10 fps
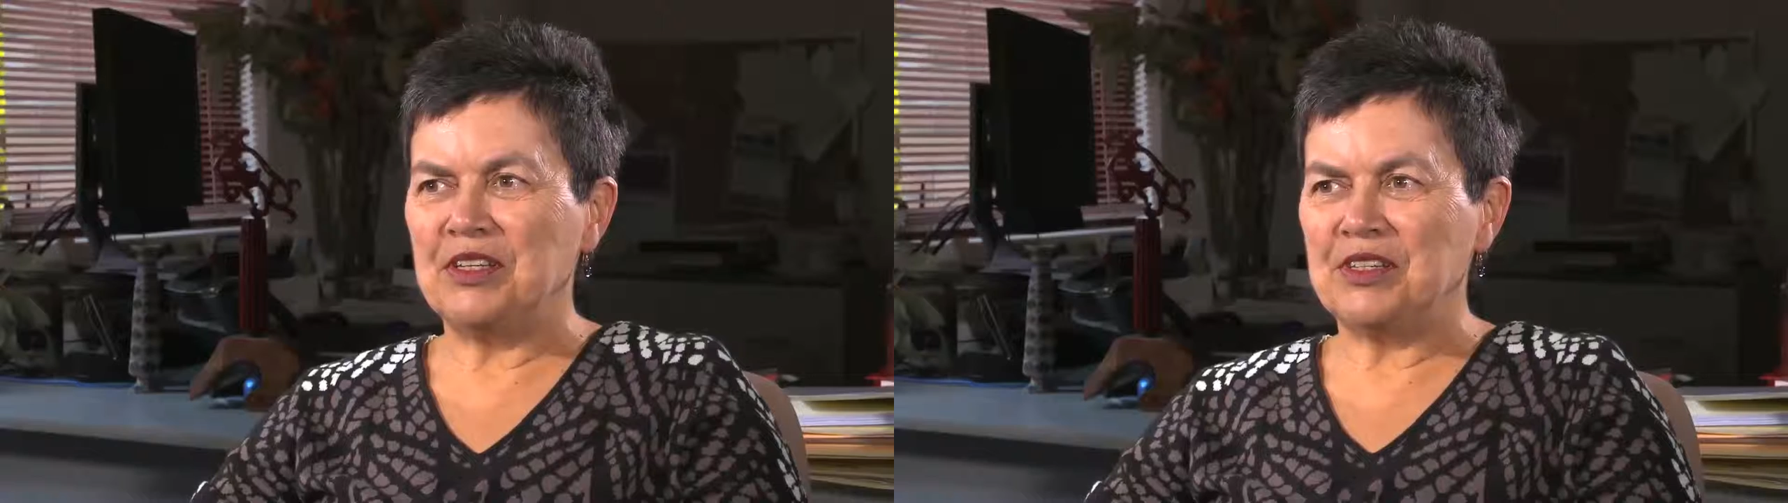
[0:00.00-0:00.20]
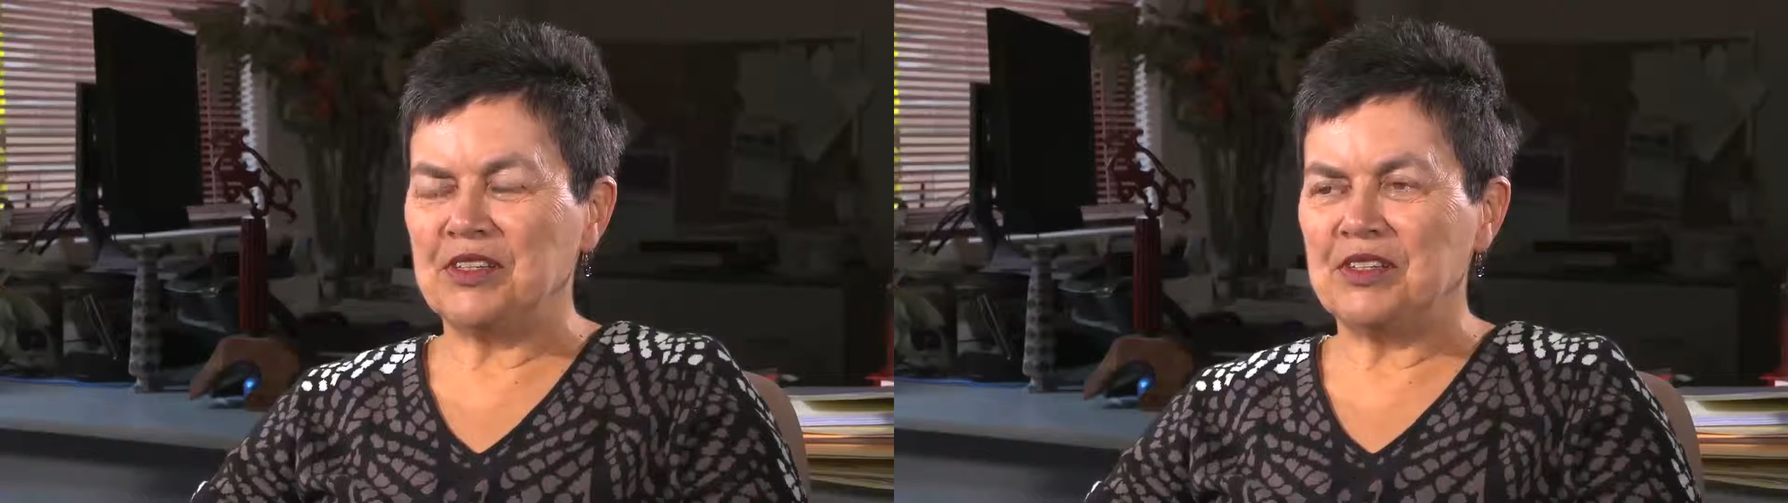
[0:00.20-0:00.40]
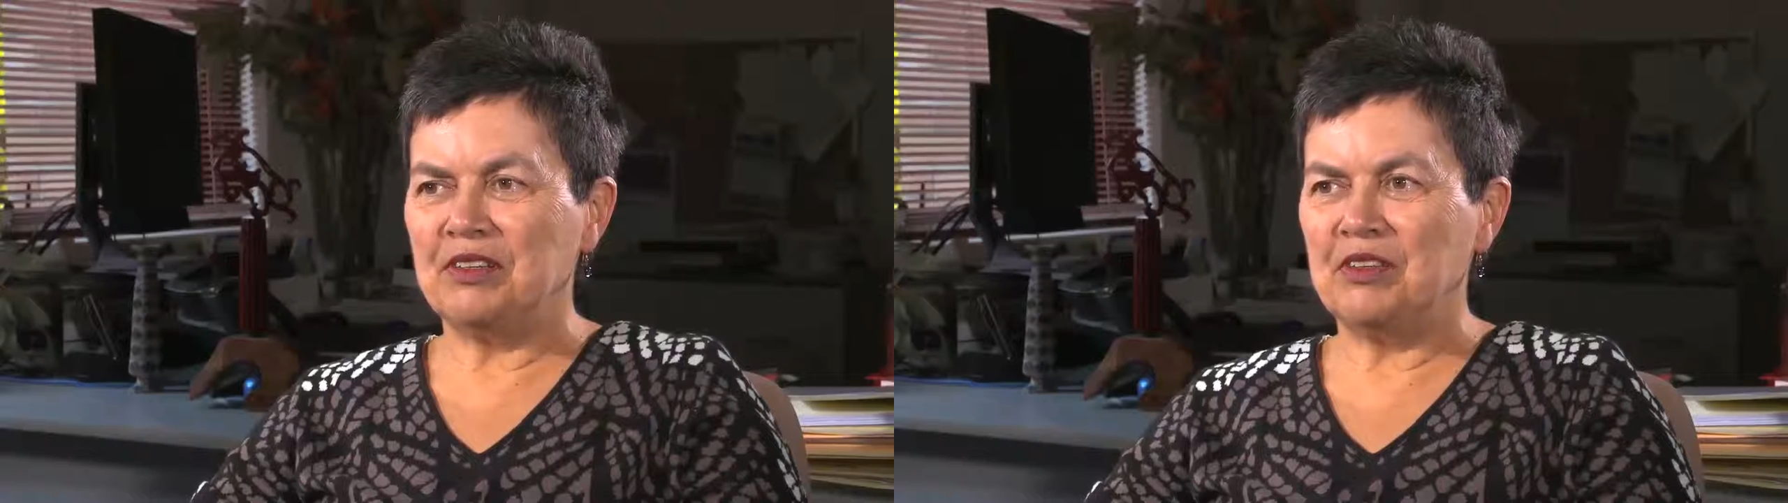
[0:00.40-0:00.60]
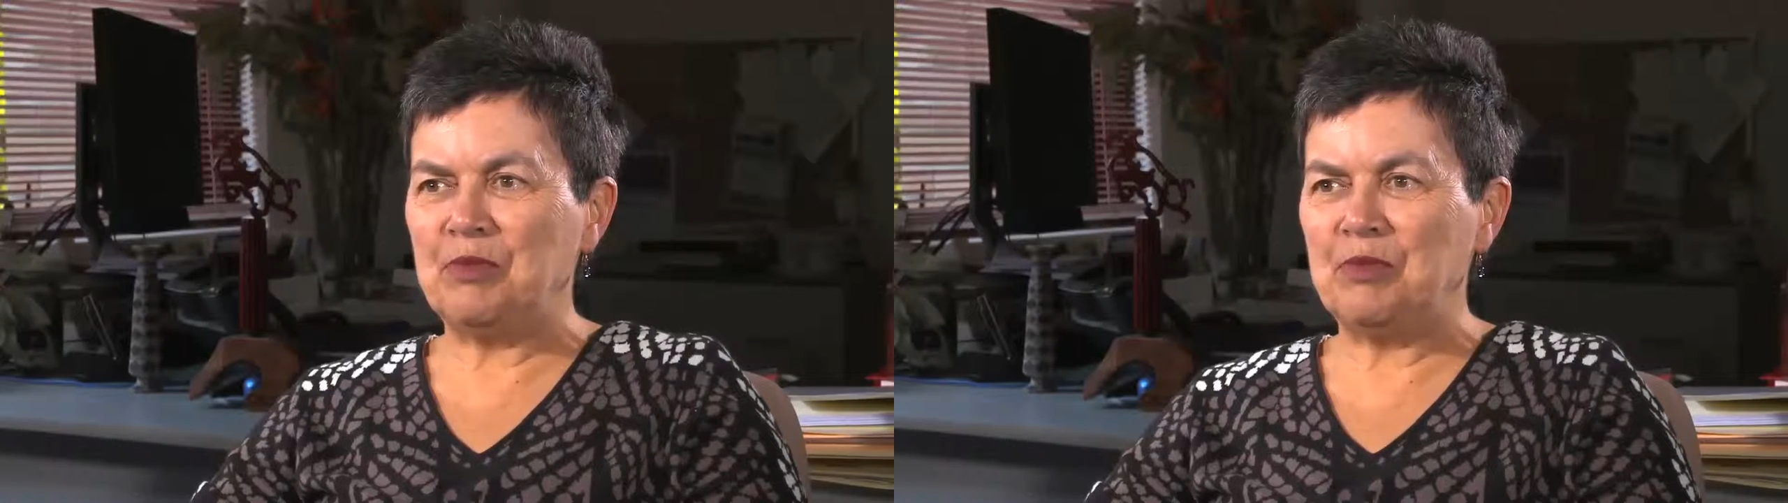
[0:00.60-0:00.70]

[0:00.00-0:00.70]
it's